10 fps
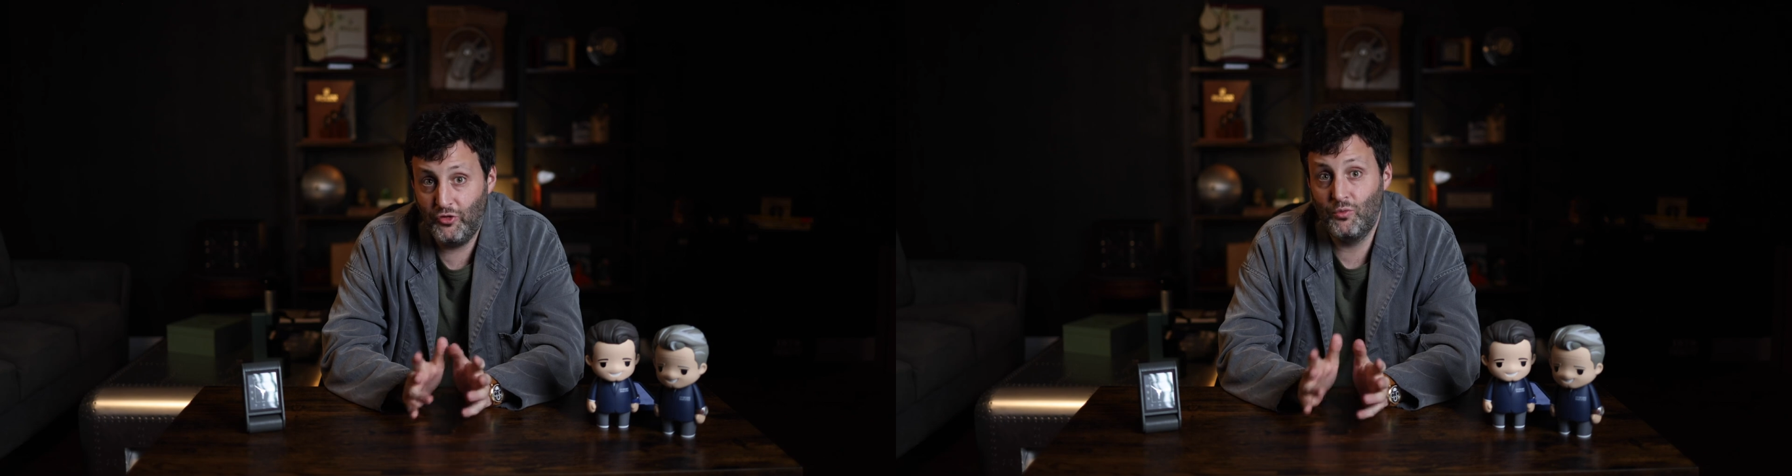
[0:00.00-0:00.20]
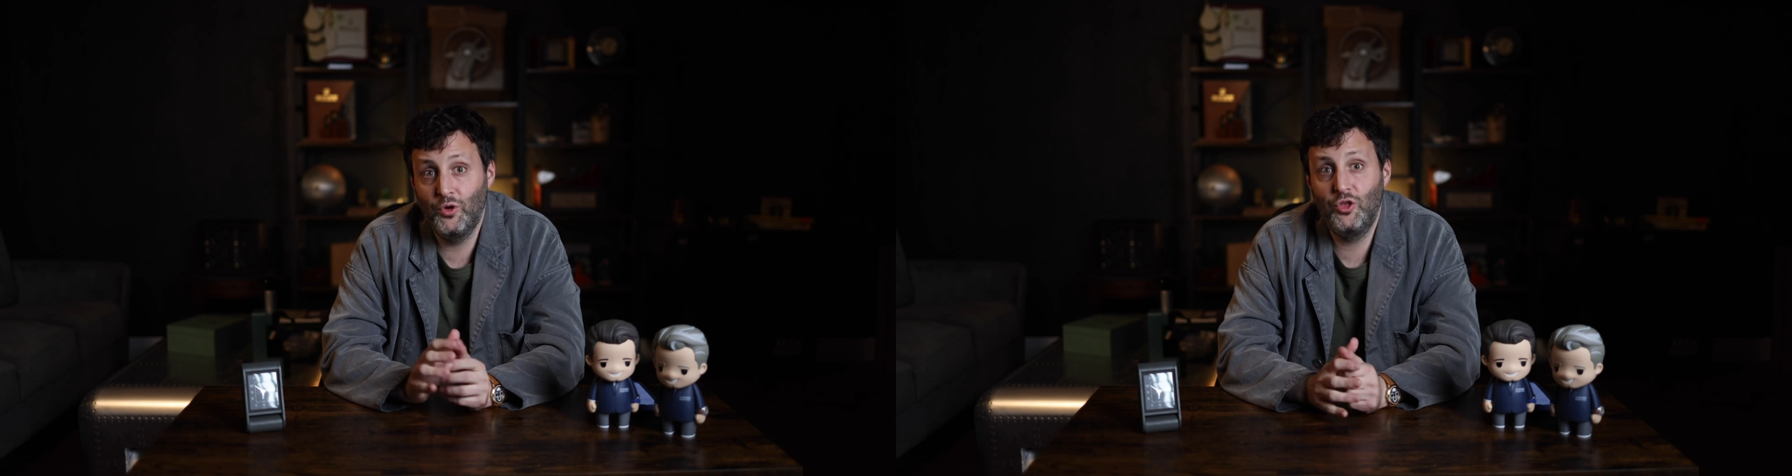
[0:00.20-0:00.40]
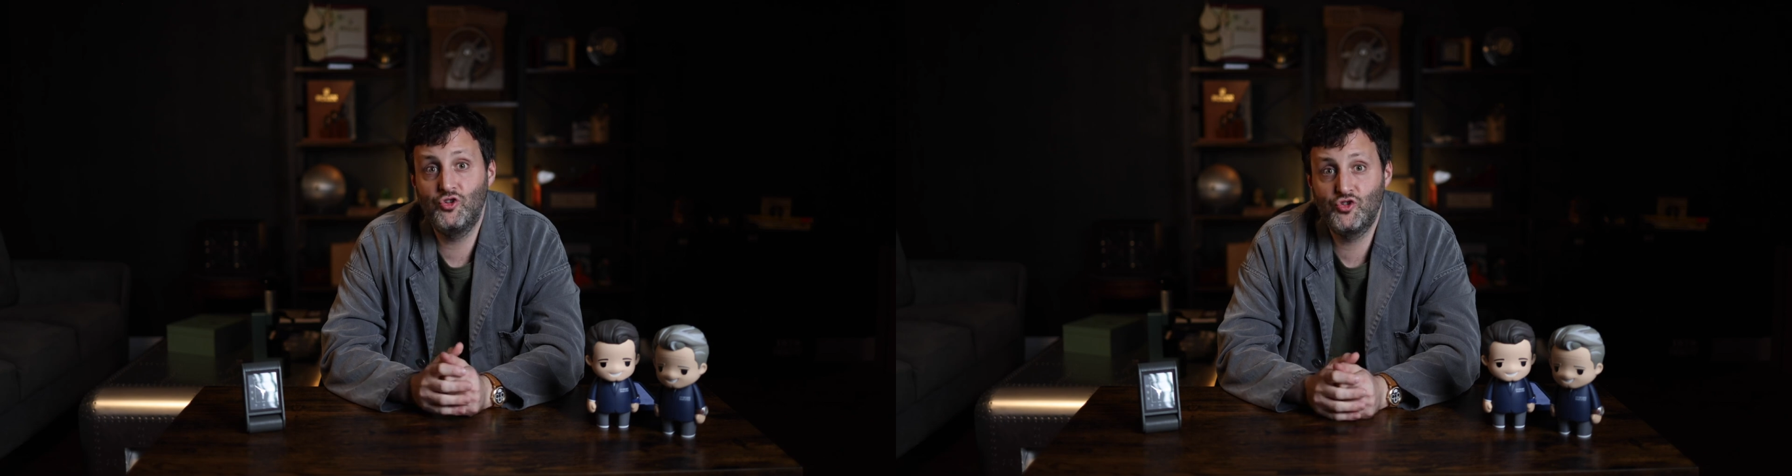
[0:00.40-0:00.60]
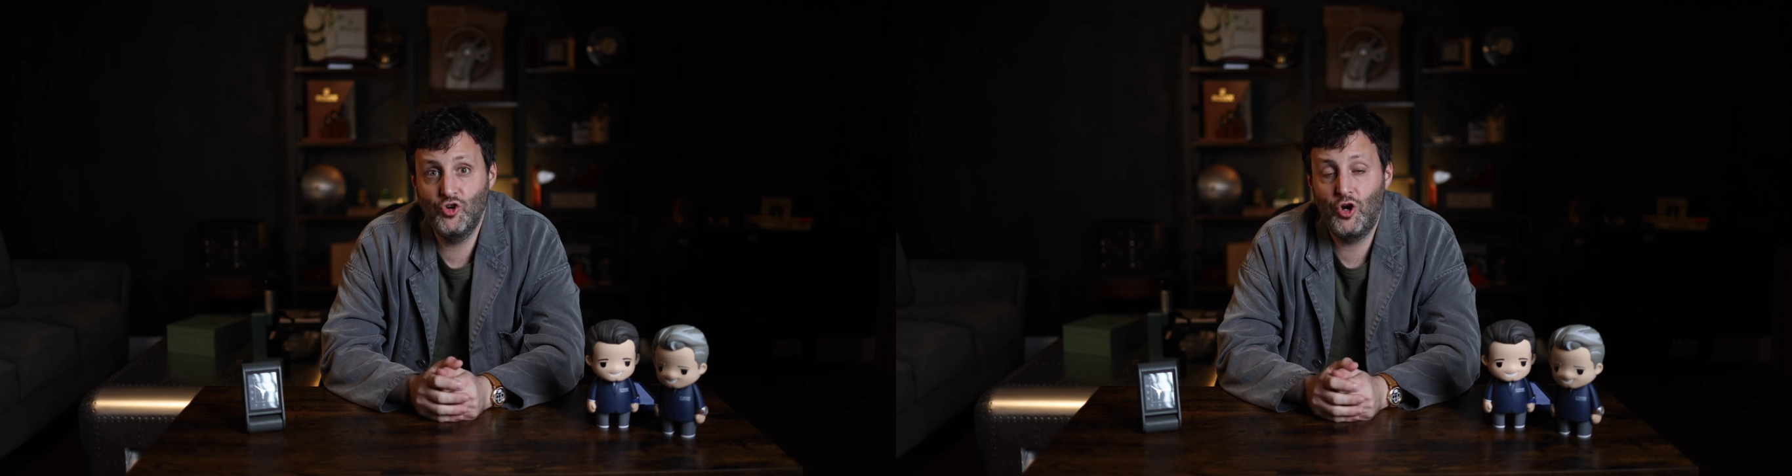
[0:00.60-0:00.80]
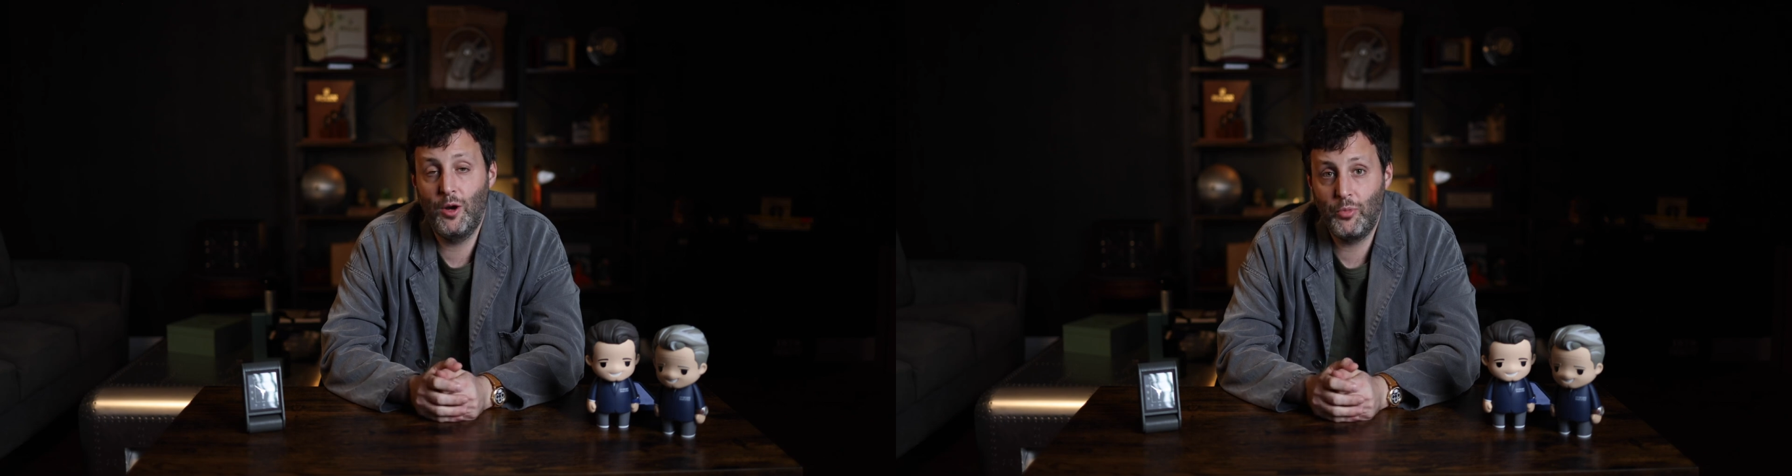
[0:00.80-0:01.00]
It really
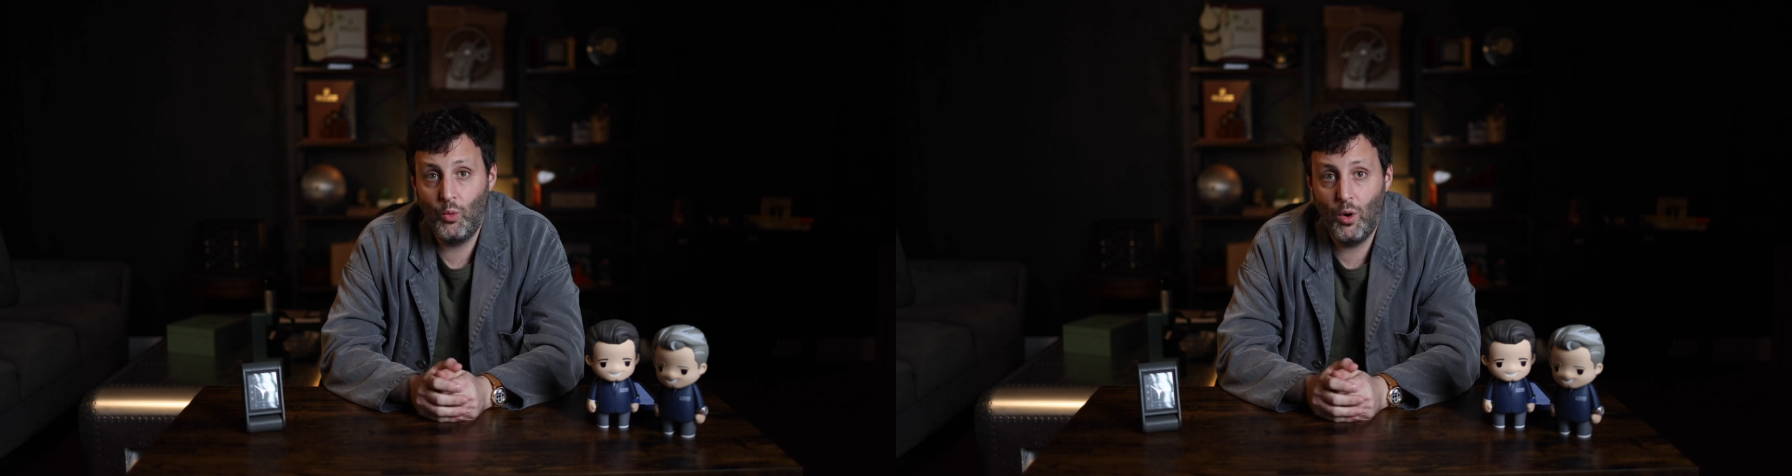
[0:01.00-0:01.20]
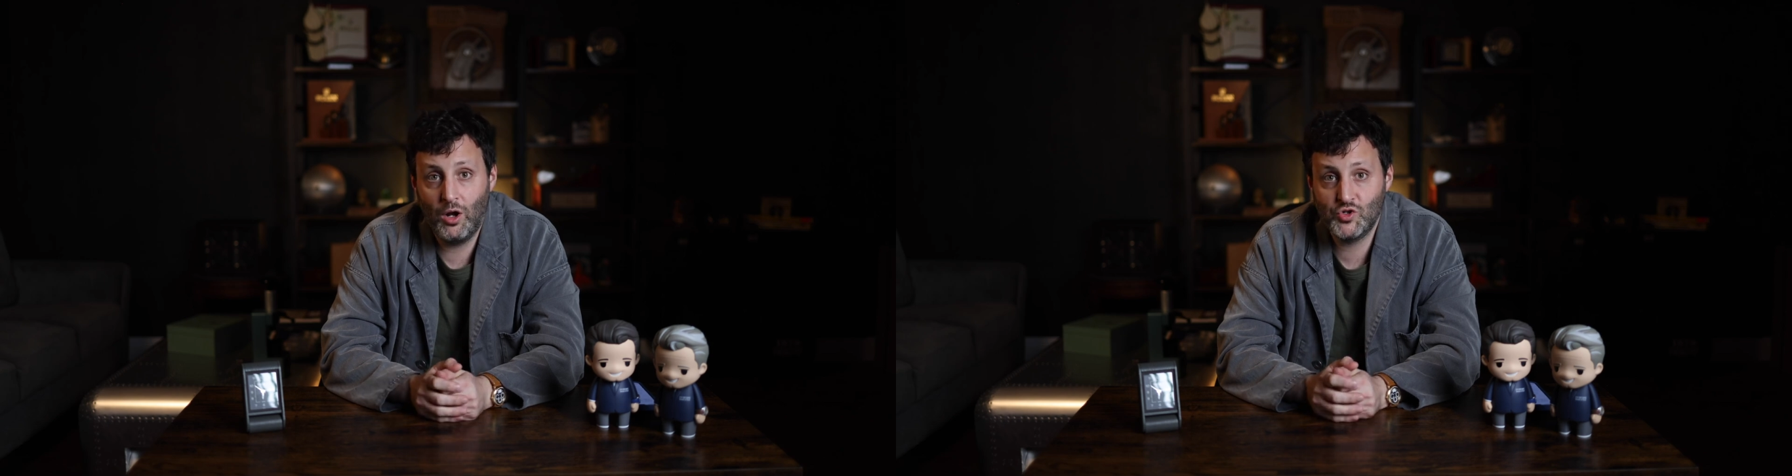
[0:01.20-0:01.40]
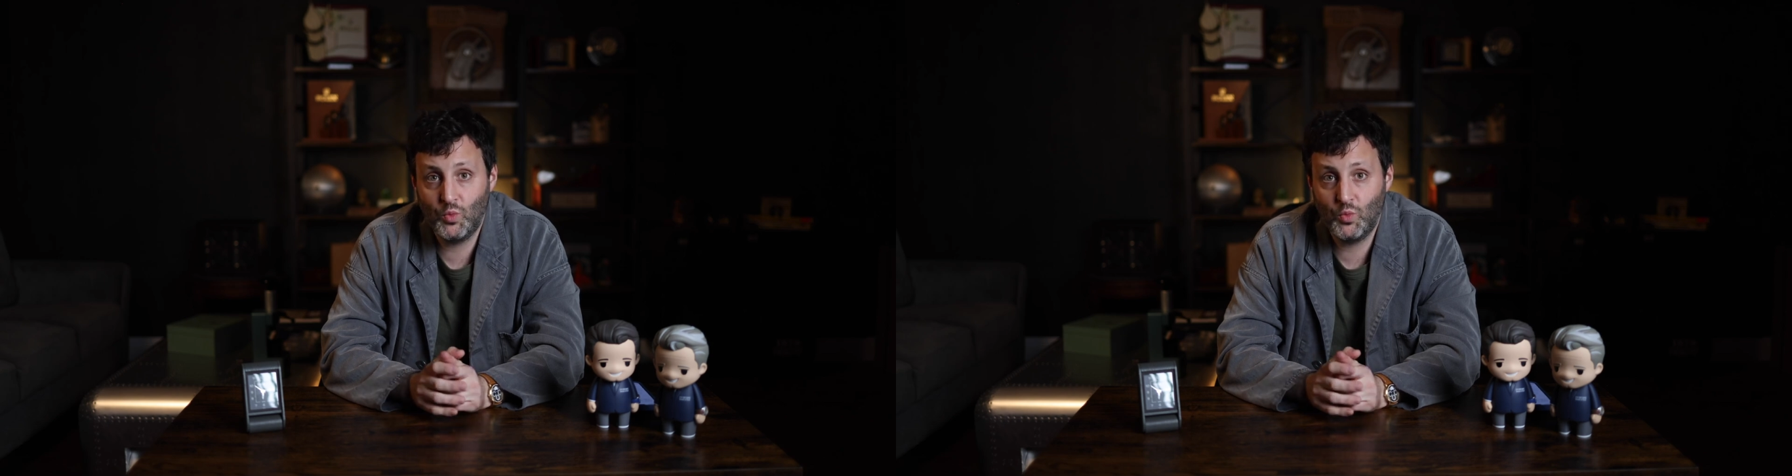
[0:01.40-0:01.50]
shook up the watch